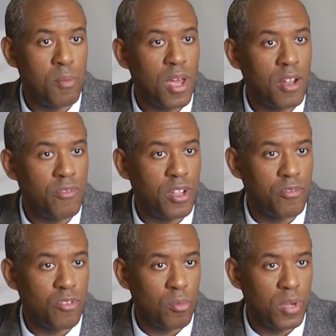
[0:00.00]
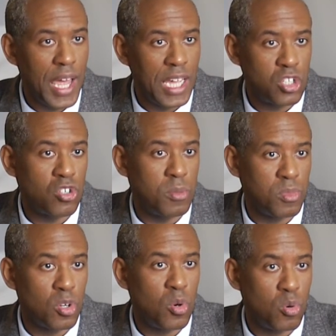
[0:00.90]
benefit from a
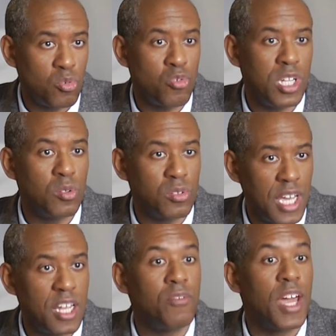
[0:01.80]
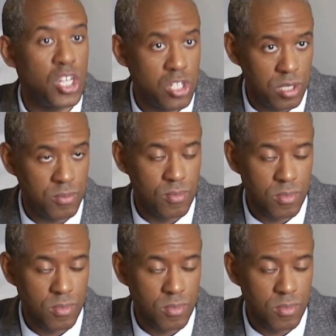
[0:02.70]
treatment called renal denervation.